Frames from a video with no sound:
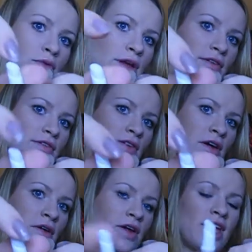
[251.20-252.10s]
are more like
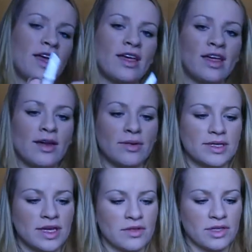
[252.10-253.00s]
furry,
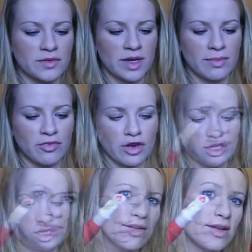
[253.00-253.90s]
whereas the other ones are like
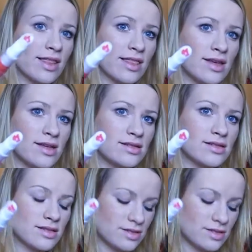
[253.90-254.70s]
brush. Comes out like that.